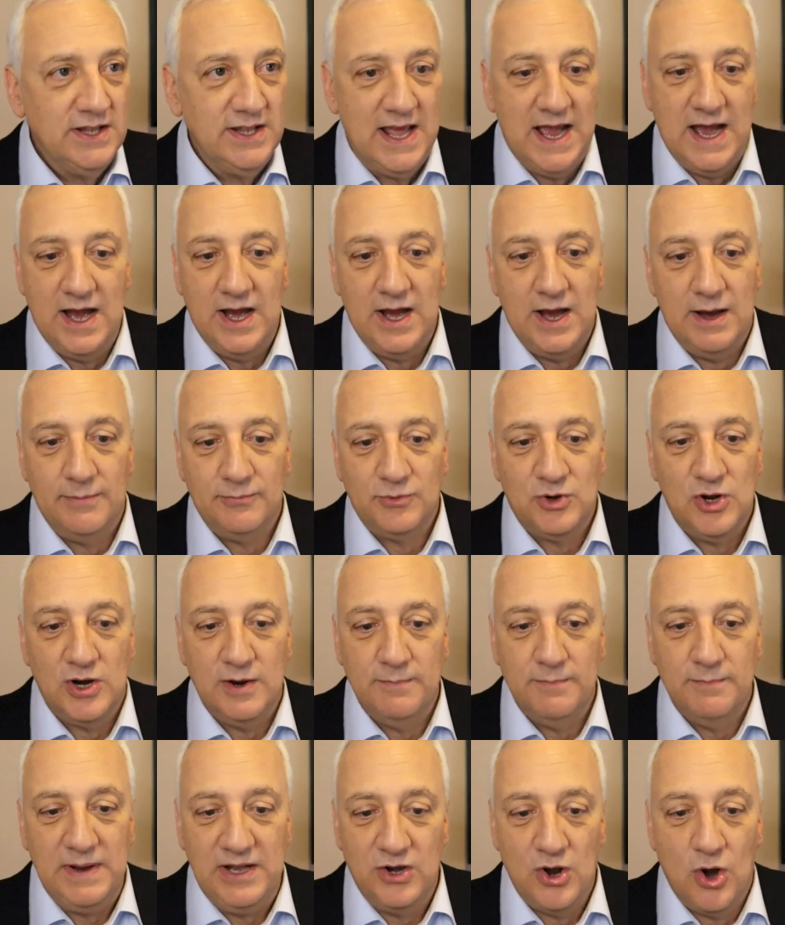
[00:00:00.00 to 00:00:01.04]
Now, I'm going to
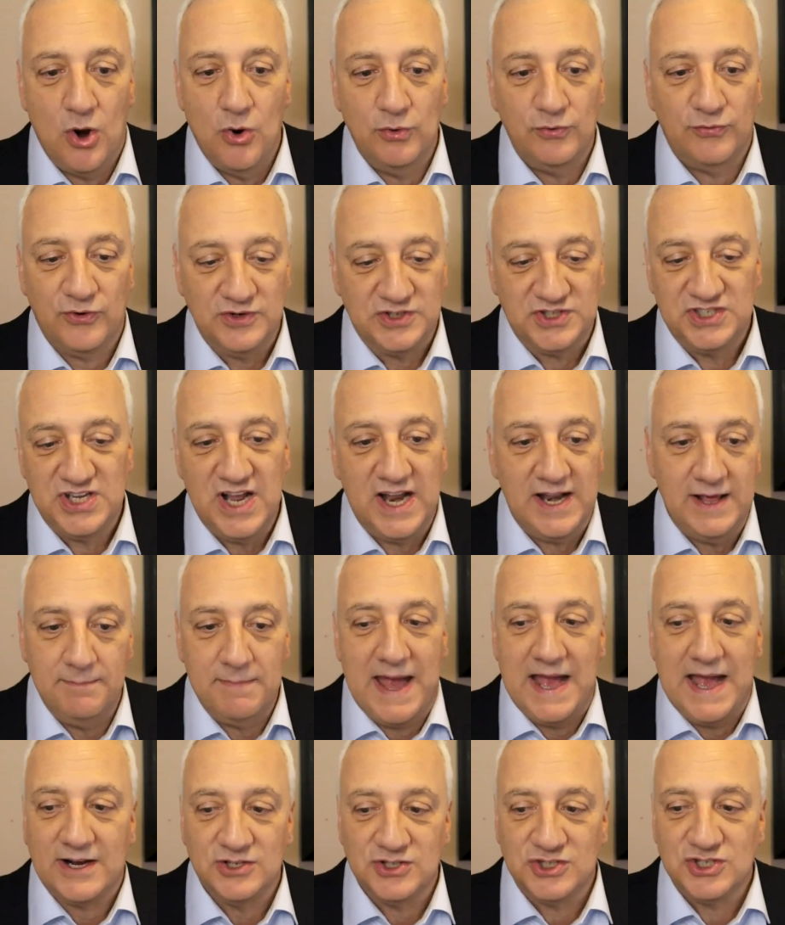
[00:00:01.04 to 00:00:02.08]
be known for
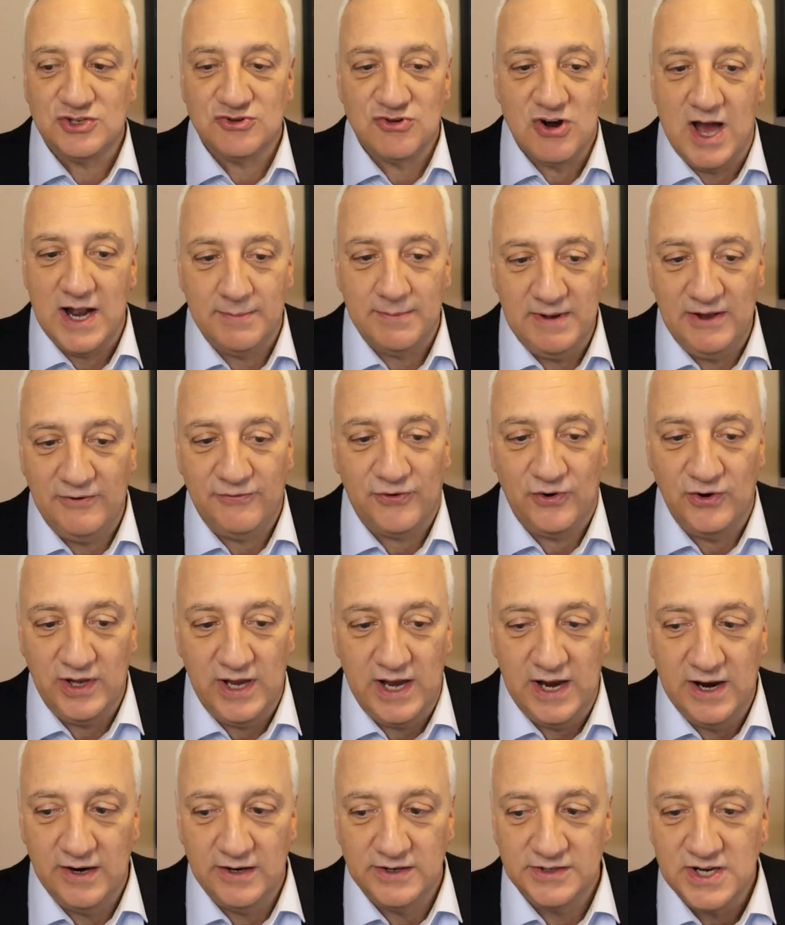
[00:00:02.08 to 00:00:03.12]
setting back astronomy for
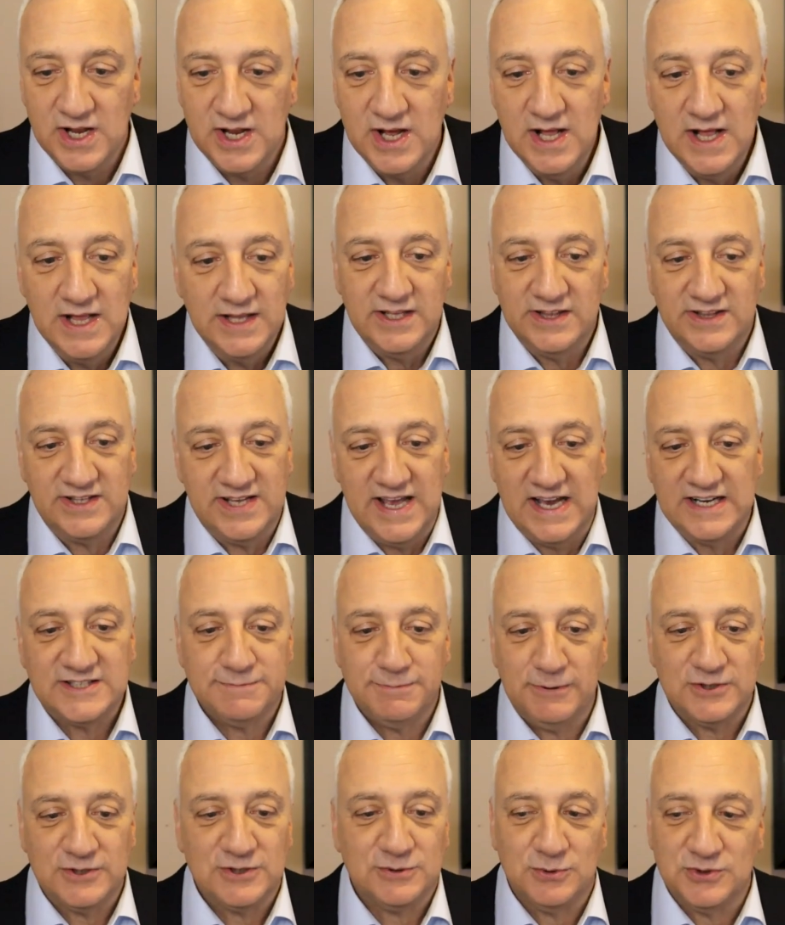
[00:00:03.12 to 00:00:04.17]
years. The
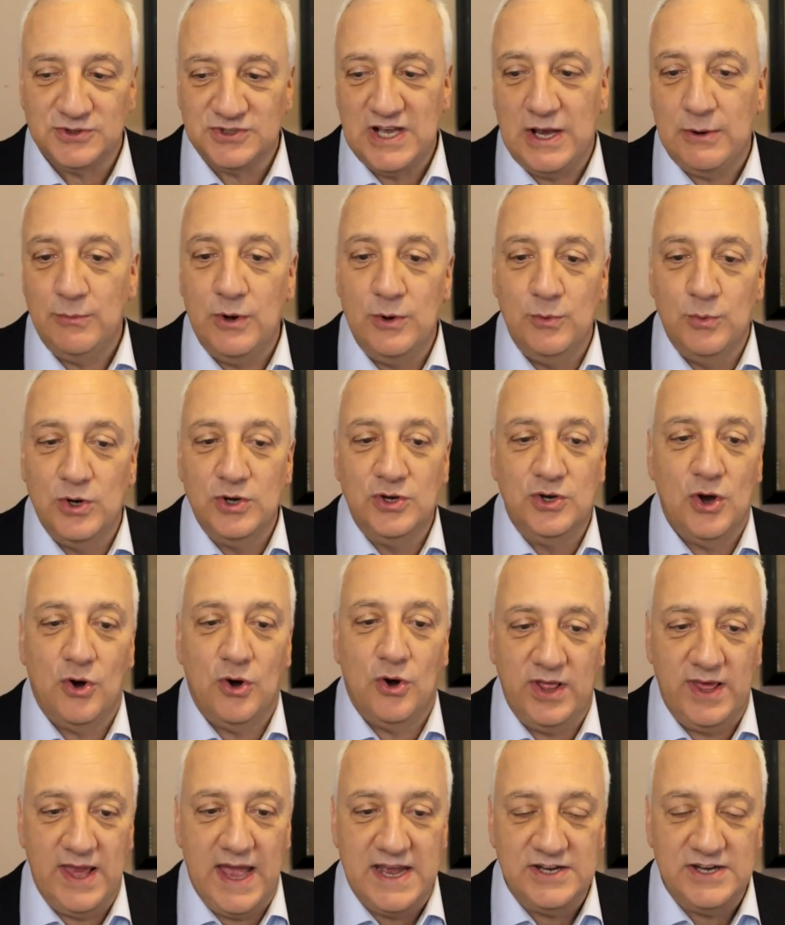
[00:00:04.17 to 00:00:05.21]
textbooks will say we would
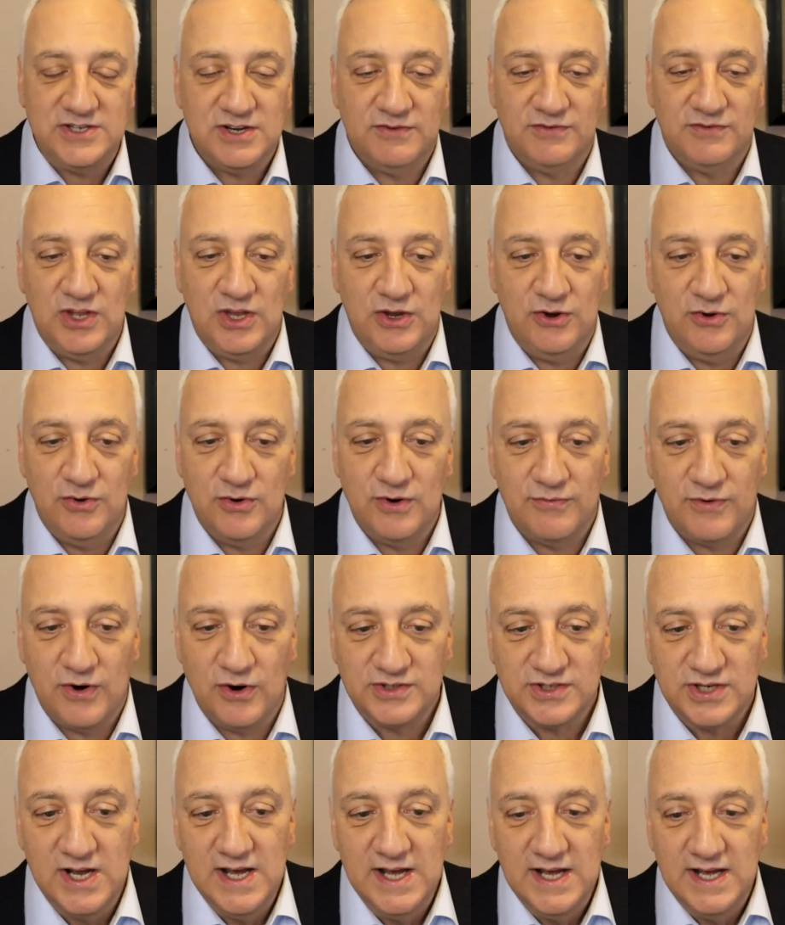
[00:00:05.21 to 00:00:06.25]
know the age of the
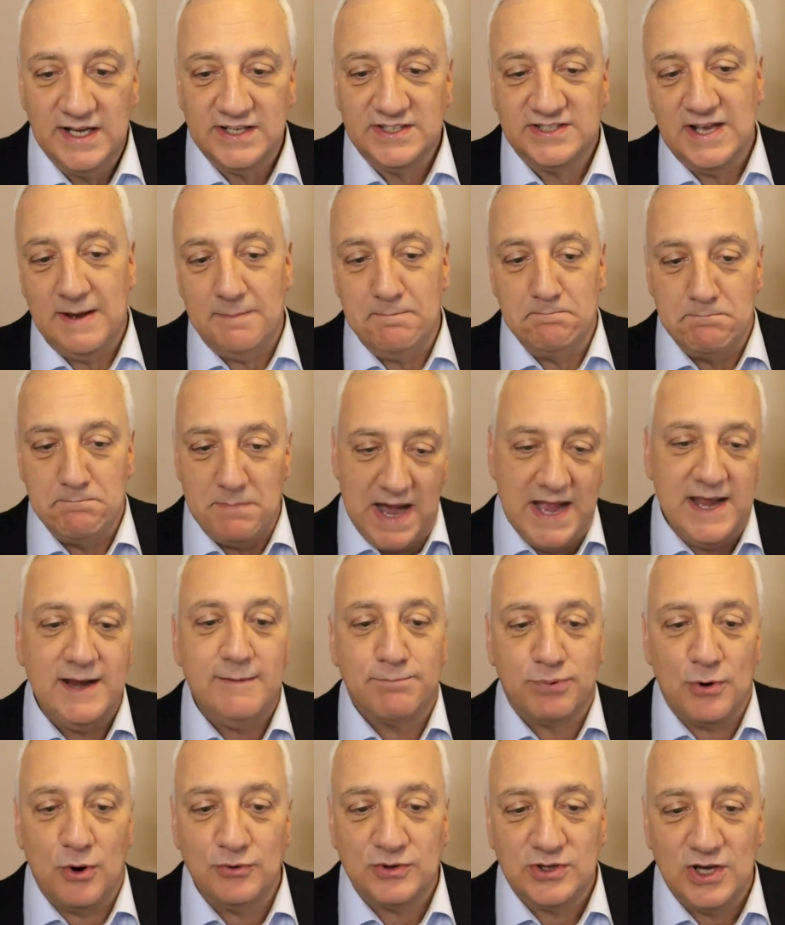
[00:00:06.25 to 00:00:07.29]
universe, except
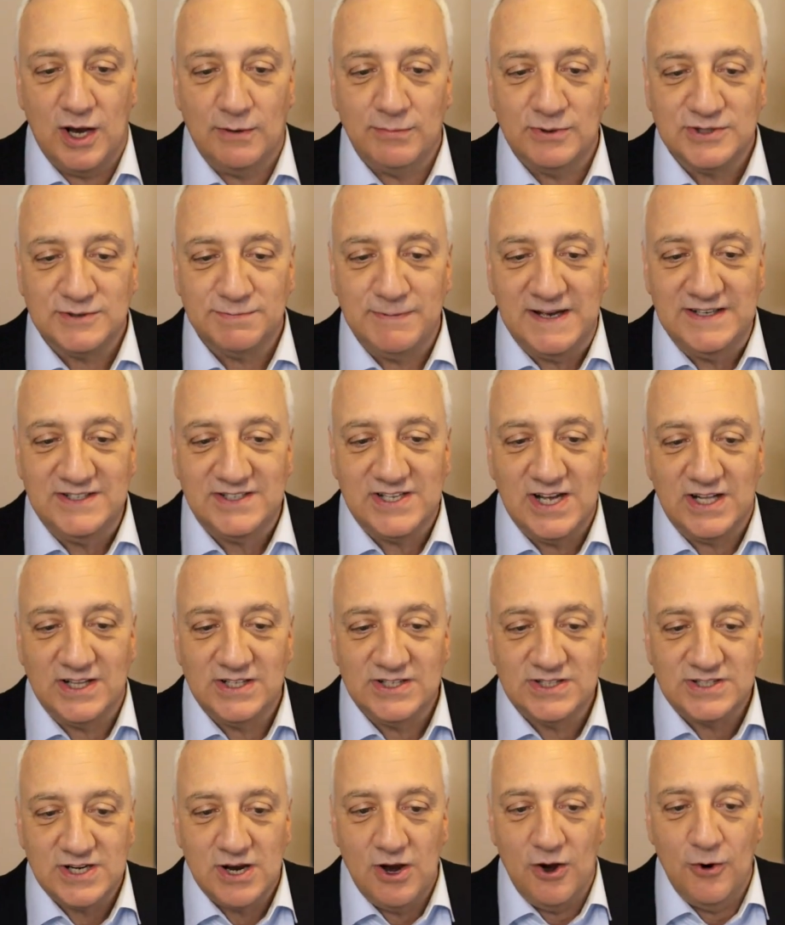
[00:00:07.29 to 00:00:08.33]
Mike broke the Hubble Space
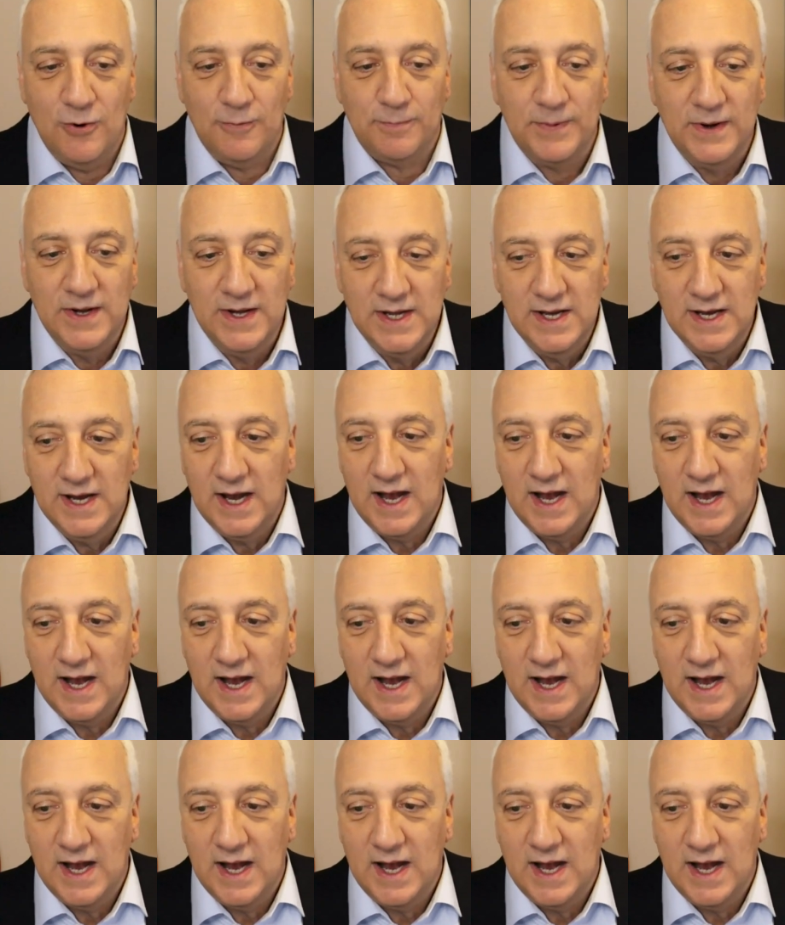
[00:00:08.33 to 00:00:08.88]
Telescope.